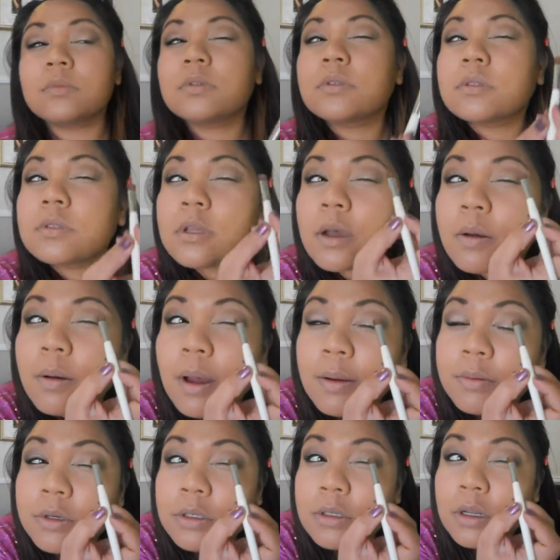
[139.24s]
So
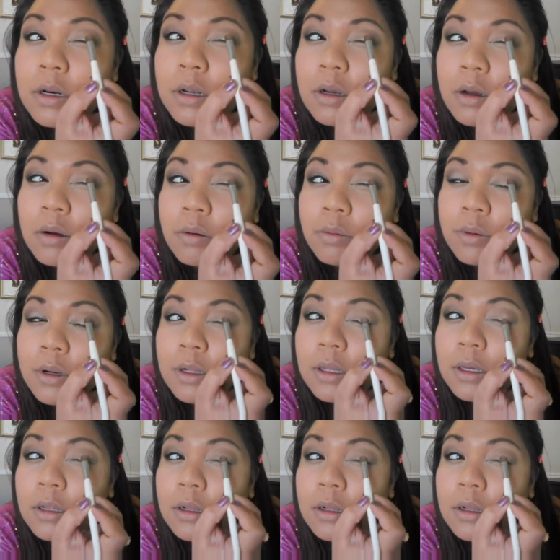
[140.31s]
I'm just gonna go really